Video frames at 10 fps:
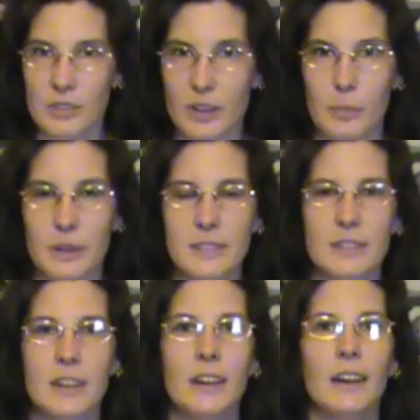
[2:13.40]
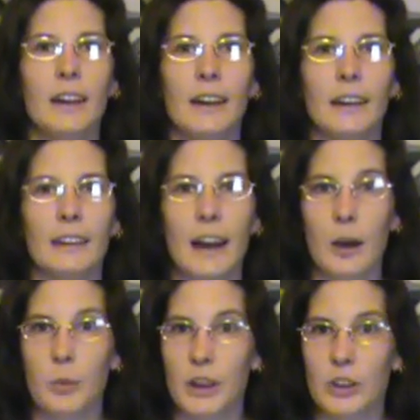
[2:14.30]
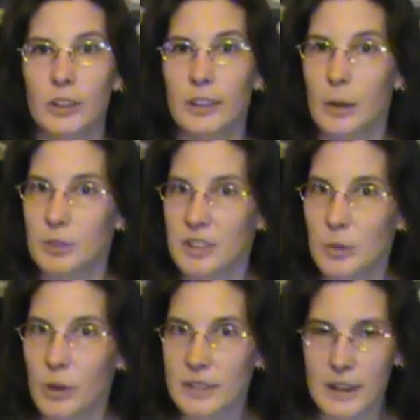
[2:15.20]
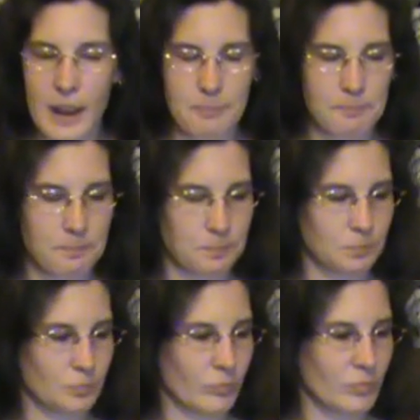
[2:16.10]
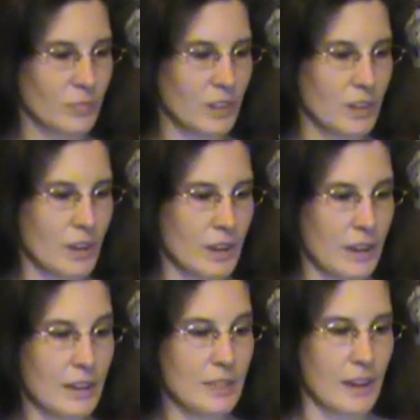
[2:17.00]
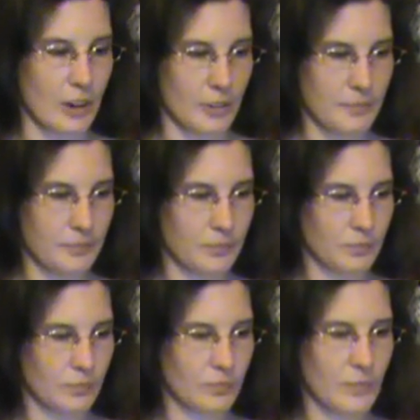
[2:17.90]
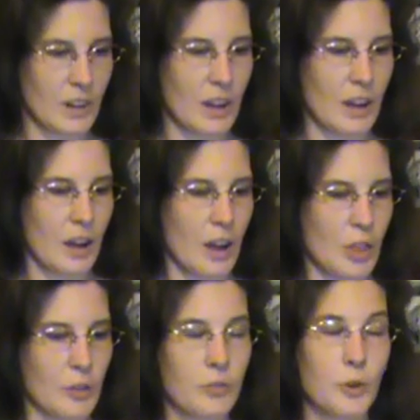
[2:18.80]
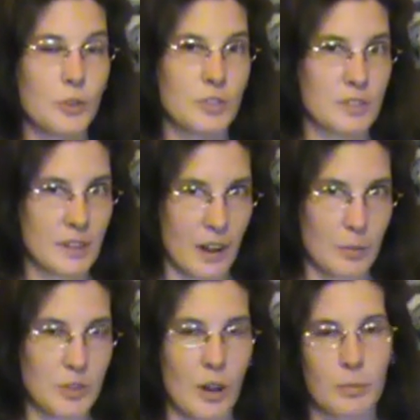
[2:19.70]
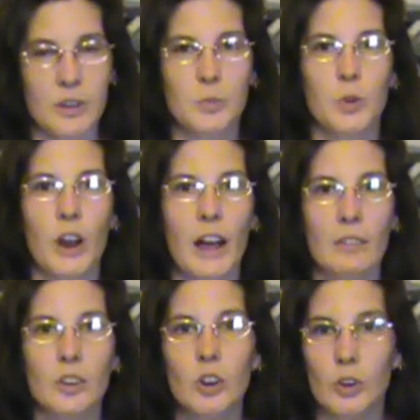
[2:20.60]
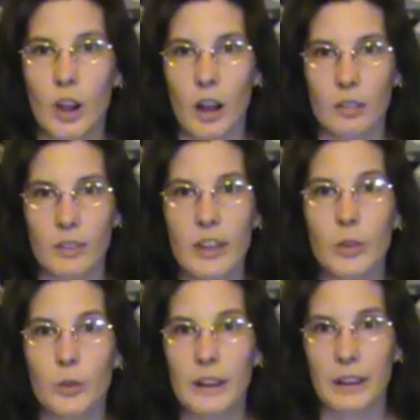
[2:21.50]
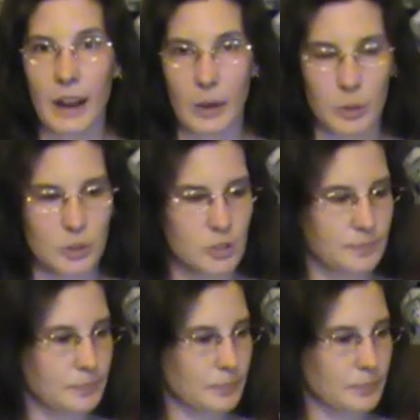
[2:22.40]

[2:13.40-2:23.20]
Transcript: of zombies and how we could come to see one today. In there, the first time zombies were ever heard of in the written language.